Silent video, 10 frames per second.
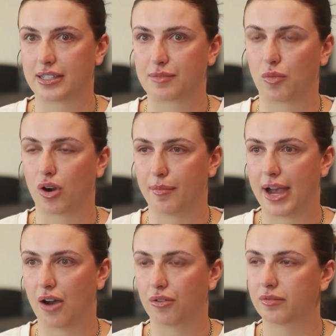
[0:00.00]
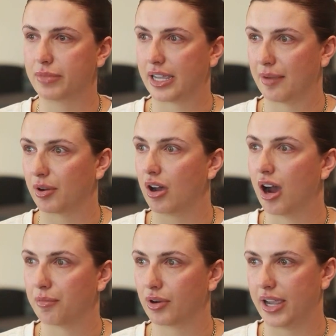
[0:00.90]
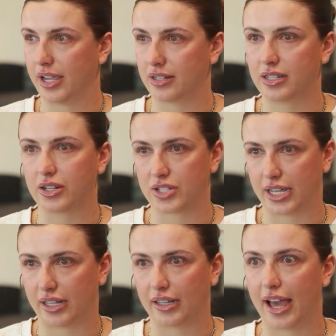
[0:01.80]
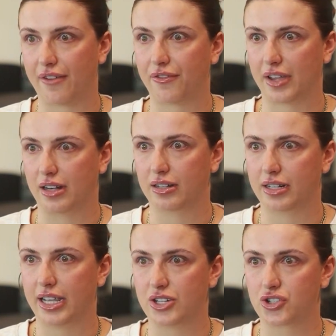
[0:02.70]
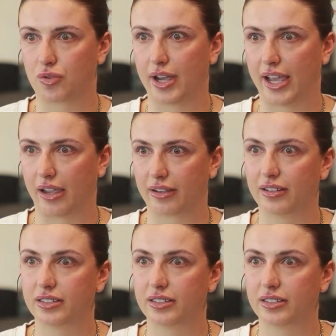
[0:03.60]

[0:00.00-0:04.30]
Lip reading: it's more about being able to operate your daily life and enjoy